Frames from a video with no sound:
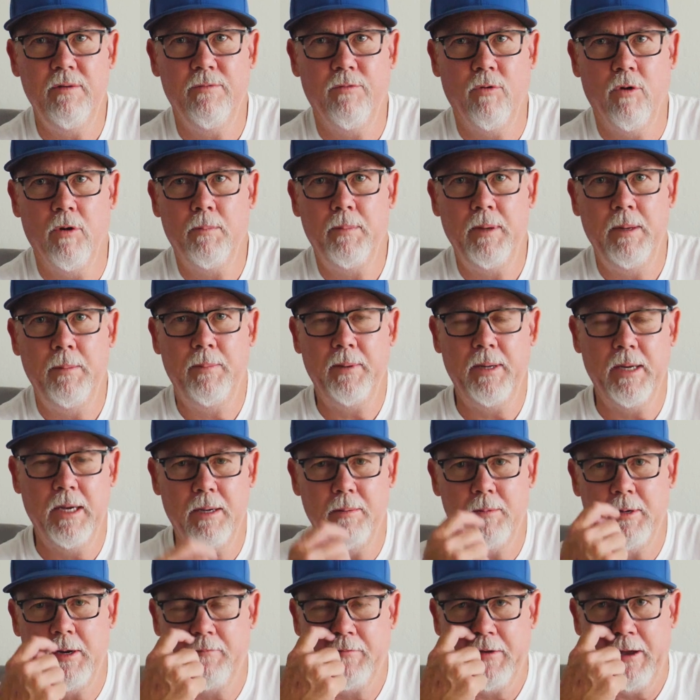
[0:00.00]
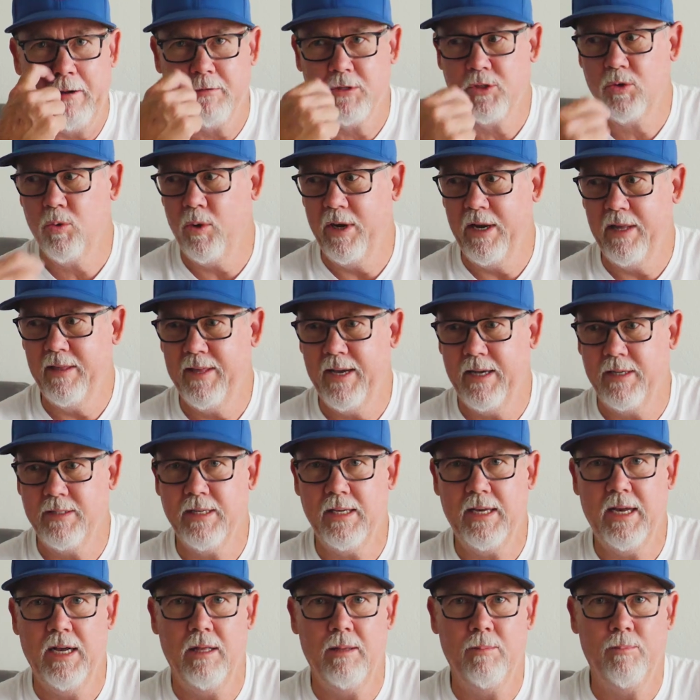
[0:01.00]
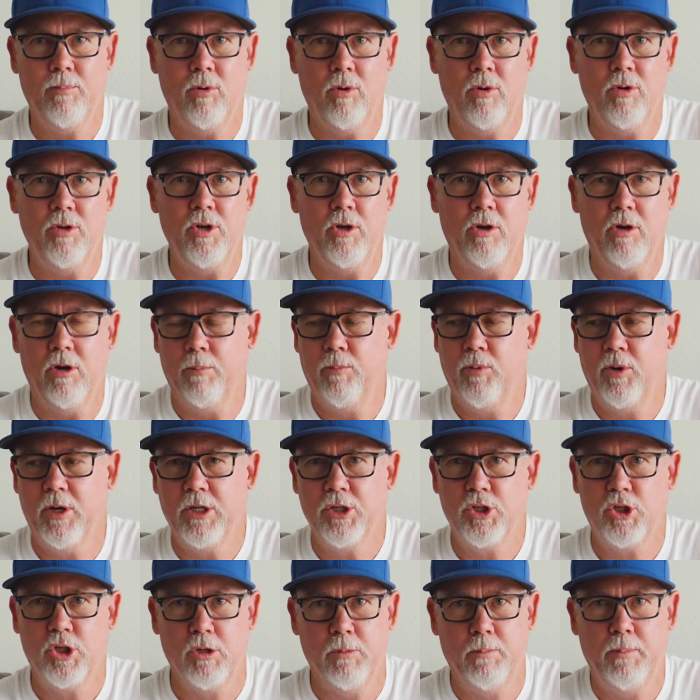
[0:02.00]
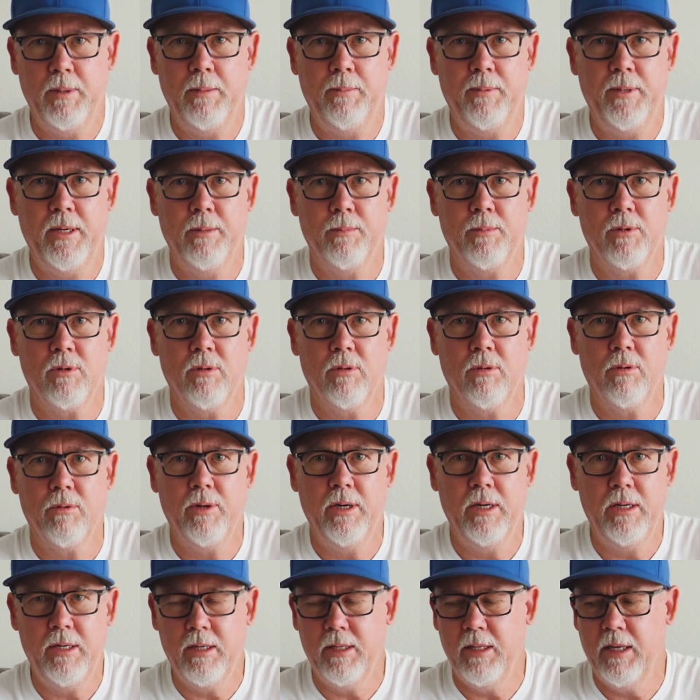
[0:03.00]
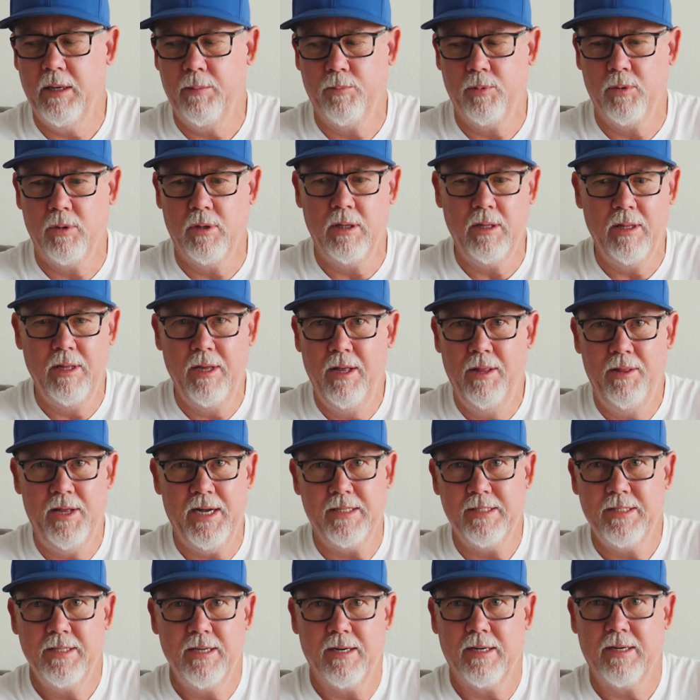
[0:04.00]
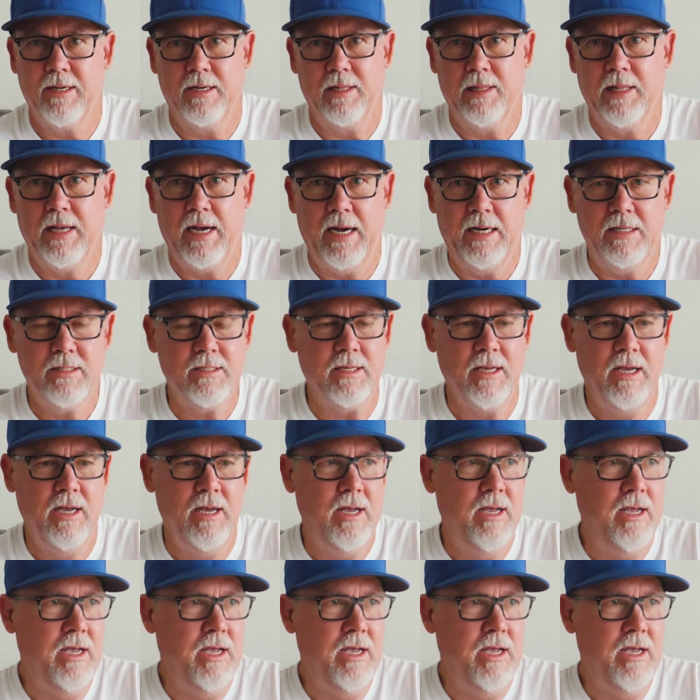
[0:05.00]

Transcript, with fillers: 4 ppm. And if you have a 20,000 gallon pool, you're going to put in 2 ppm of chlorine in that pool? That's not going to last.